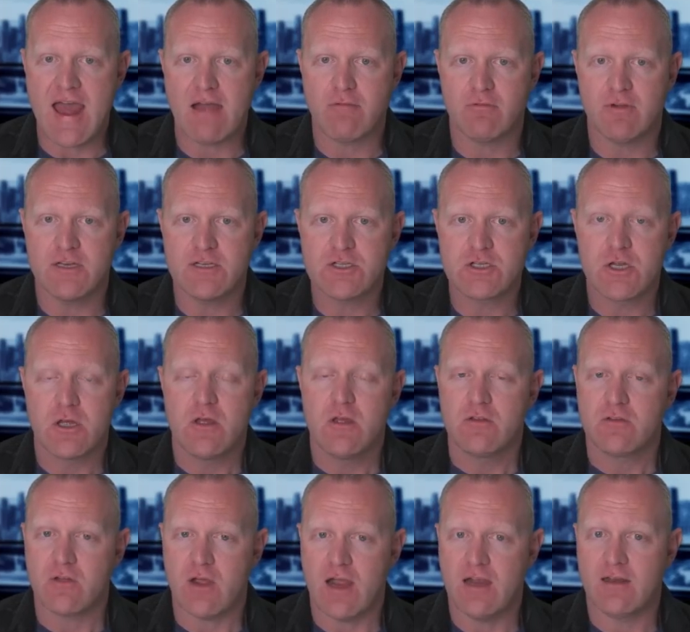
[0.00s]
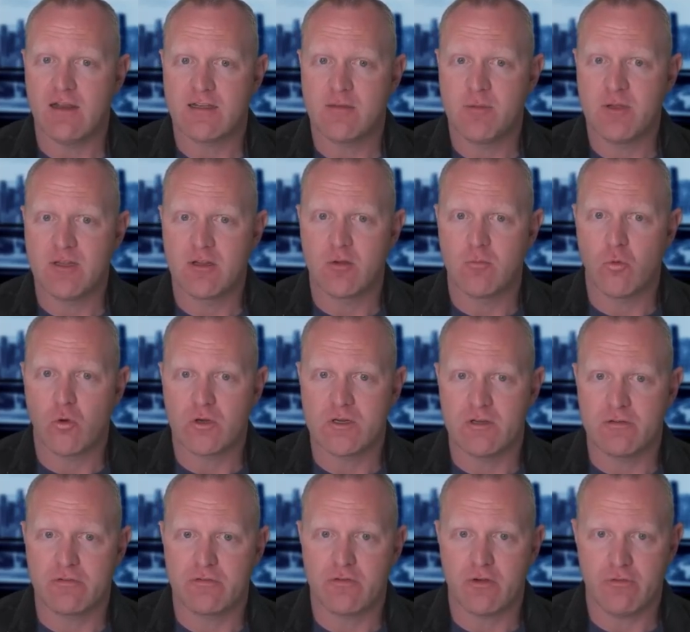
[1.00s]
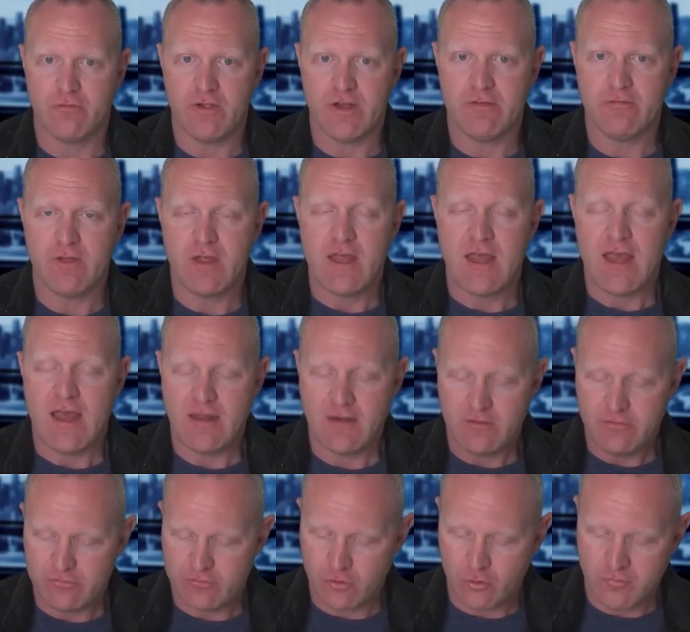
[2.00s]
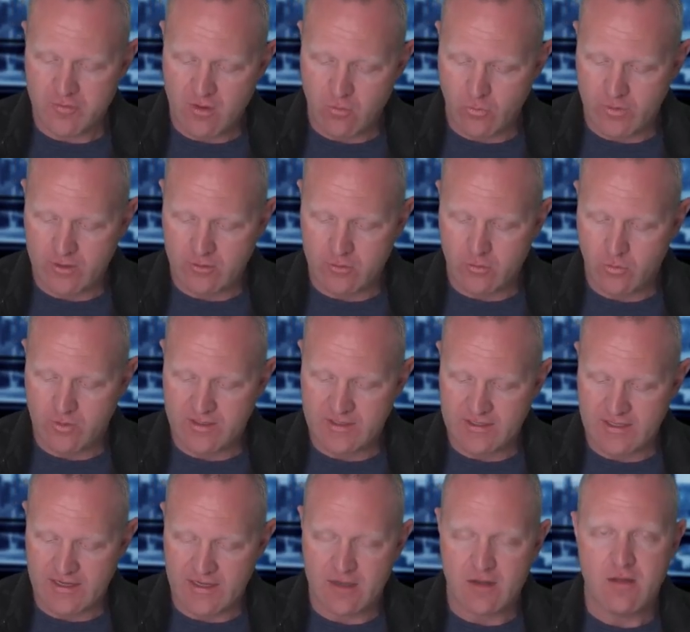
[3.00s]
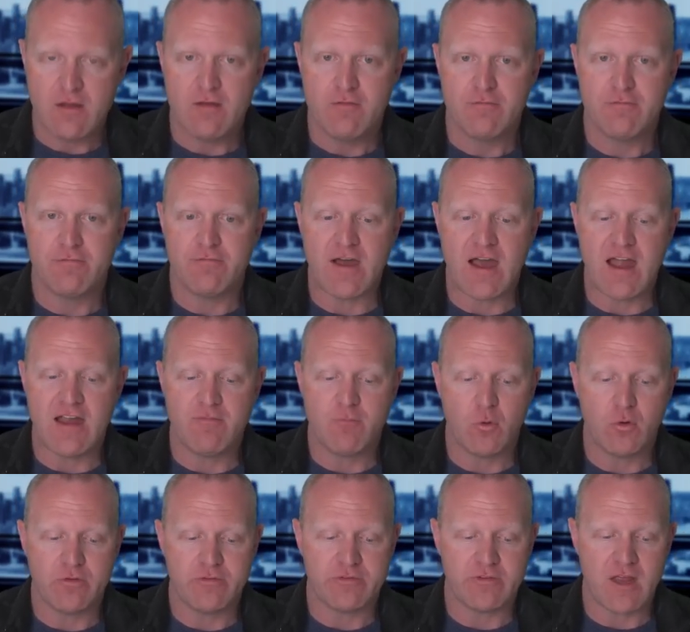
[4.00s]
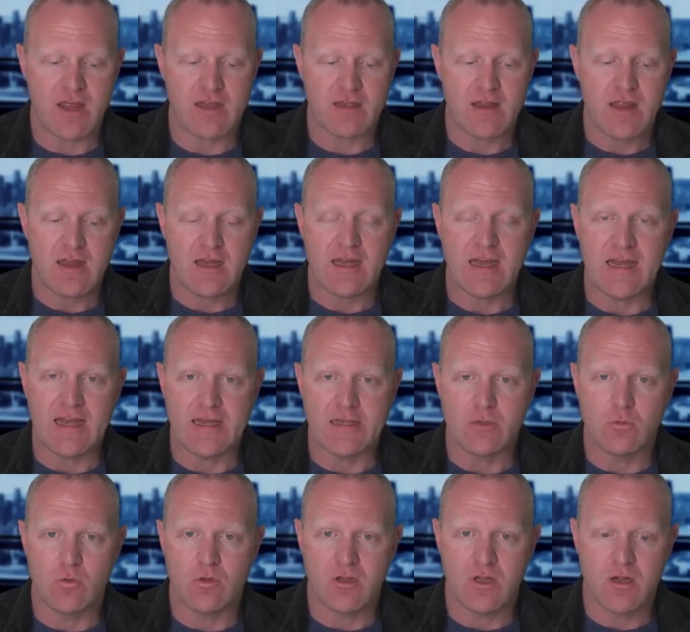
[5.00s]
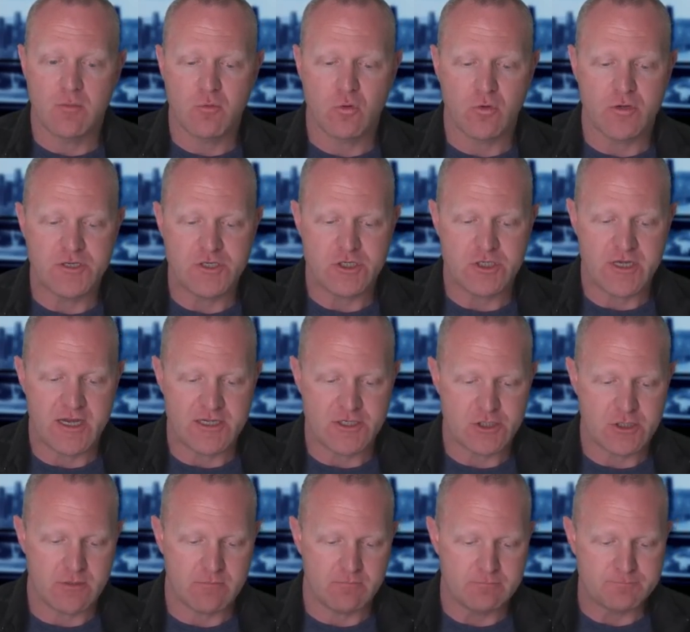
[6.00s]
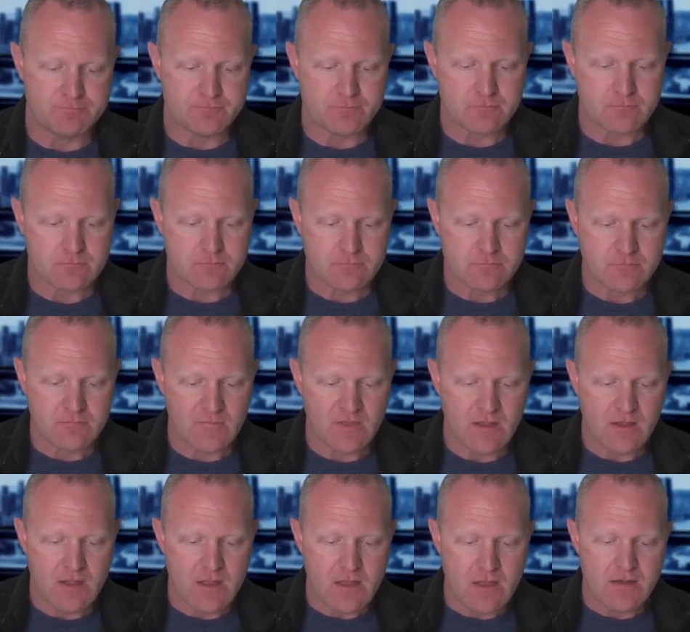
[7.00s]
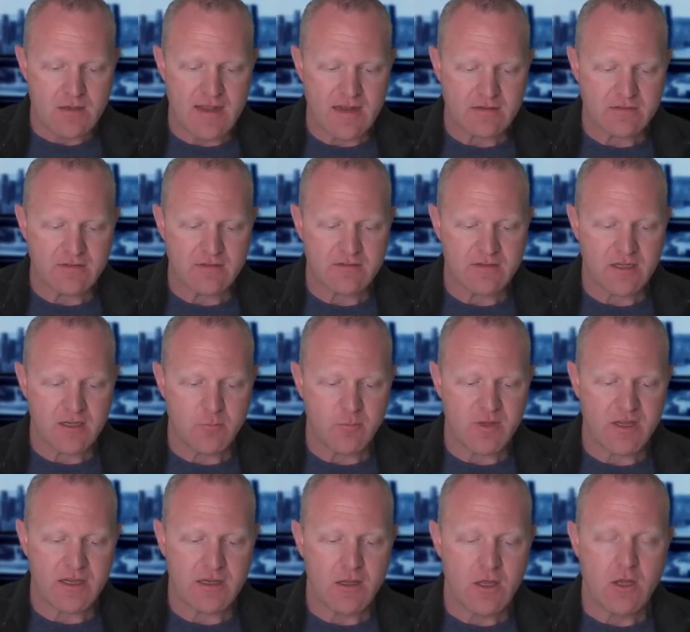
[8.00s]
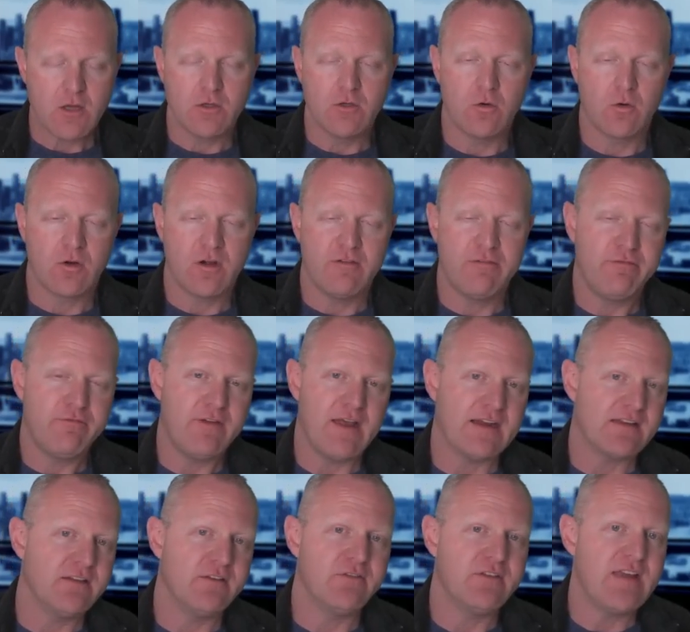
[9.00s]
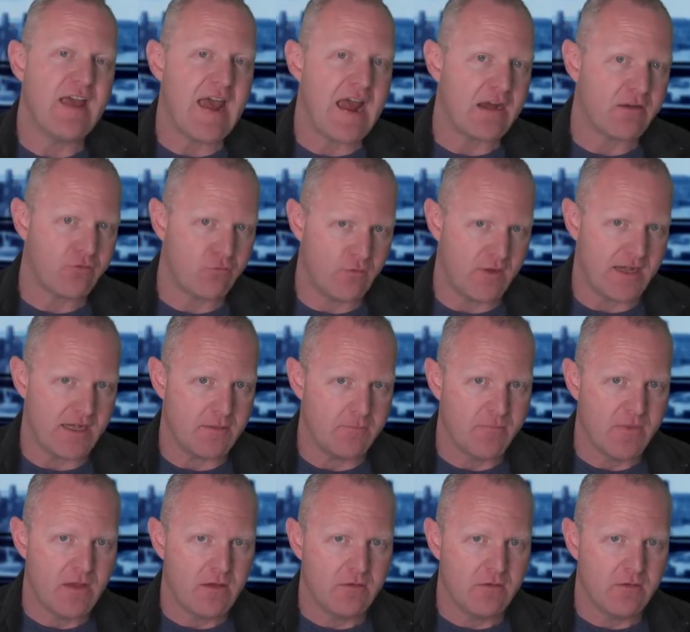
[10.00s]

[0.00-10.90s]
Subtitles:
average. So I like to be a little more conservative and assume that we are going to get 5% annual appreciation. Next is going to be your effective tax rate.